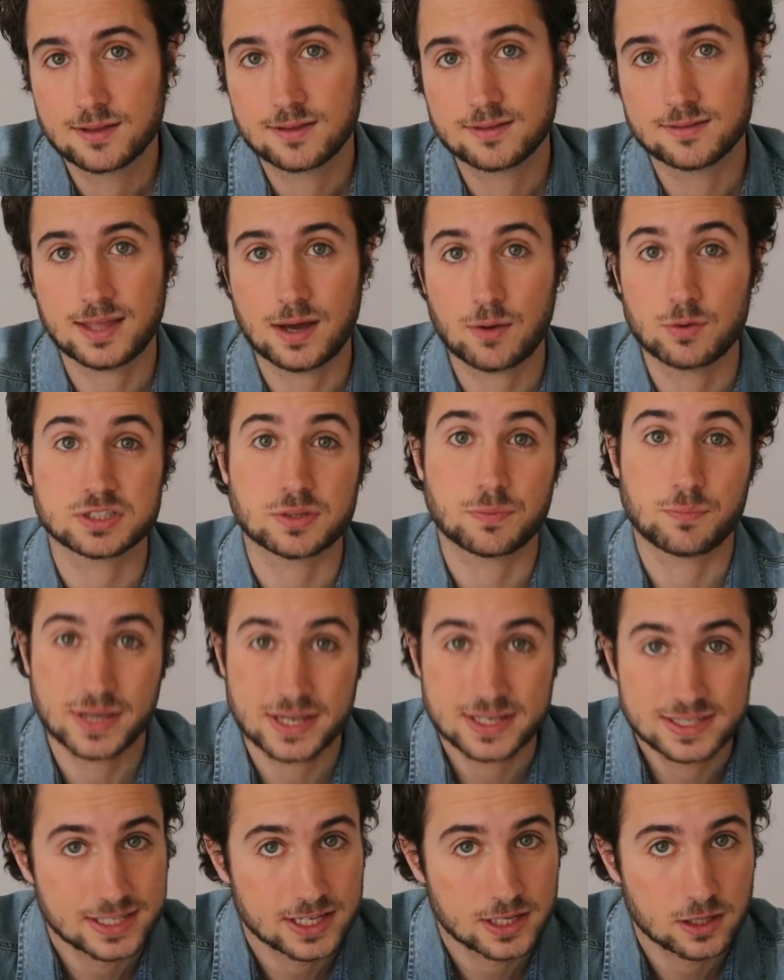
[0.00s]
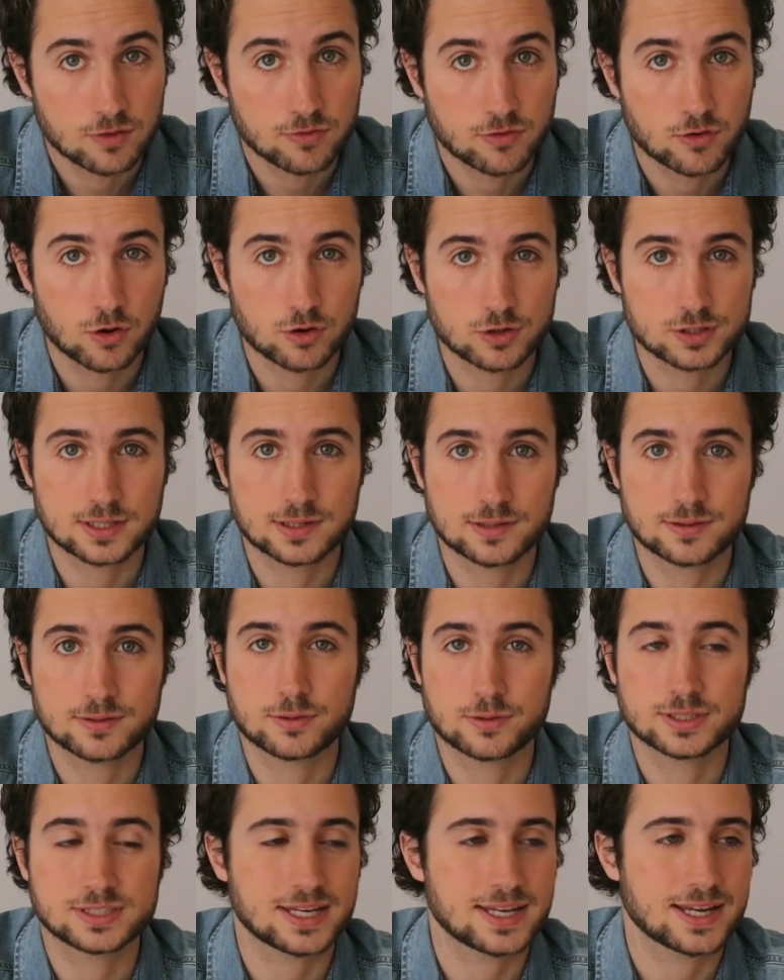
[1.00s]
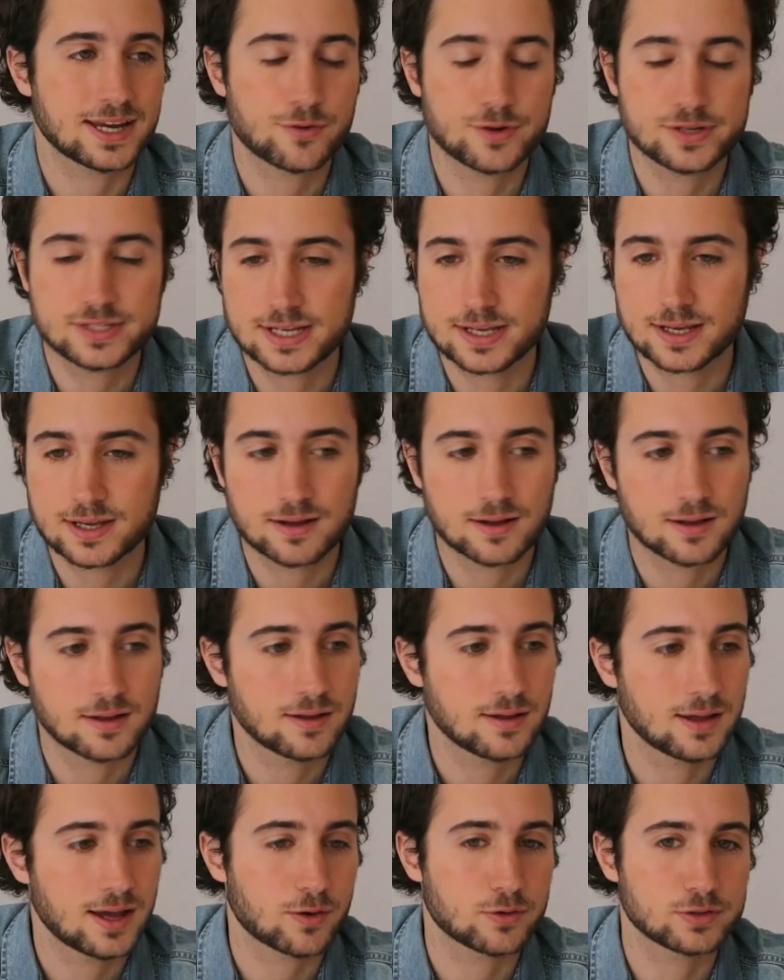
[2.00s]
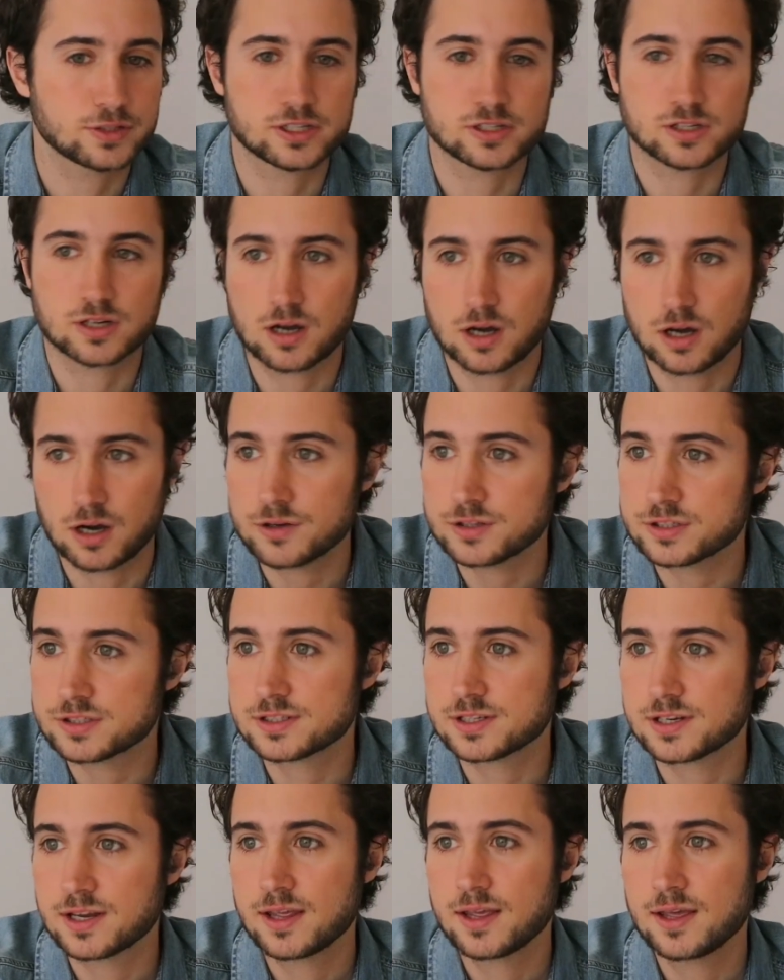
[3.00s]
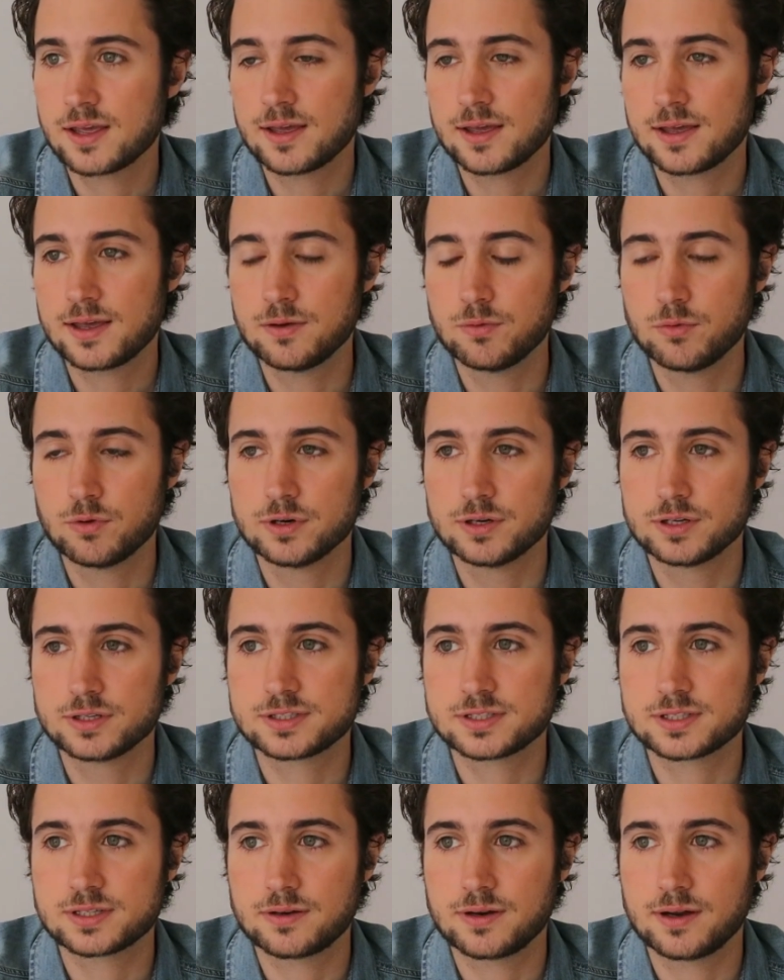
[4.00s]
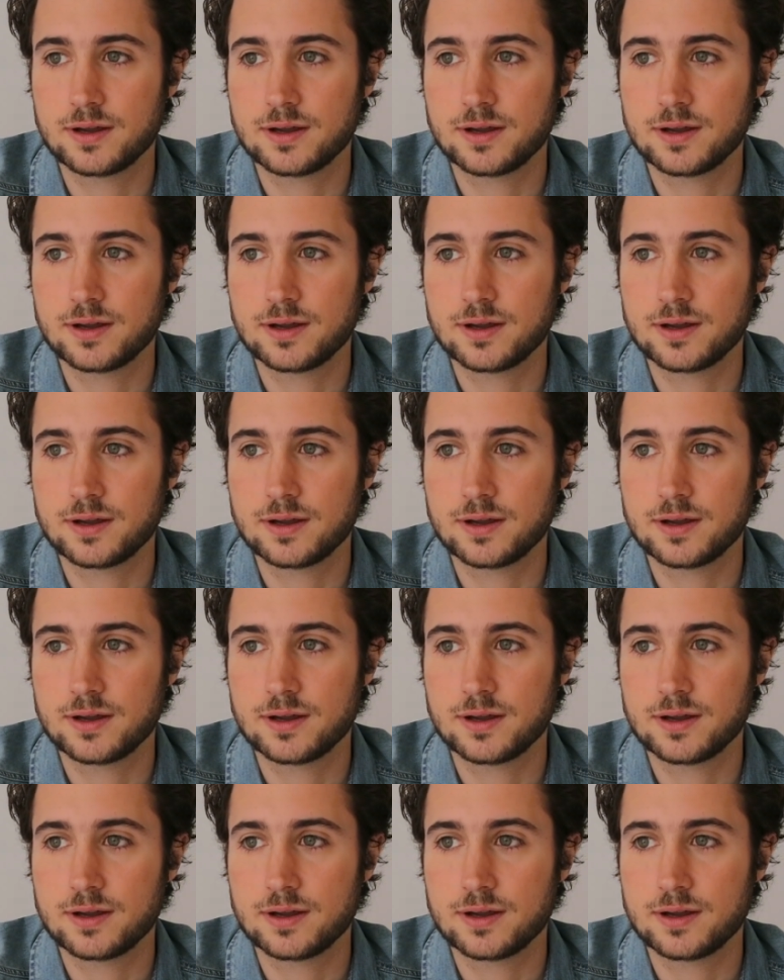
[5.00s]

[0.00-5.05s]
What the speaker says: And that was a big deal, of course. That was increasing acquisition costs. It was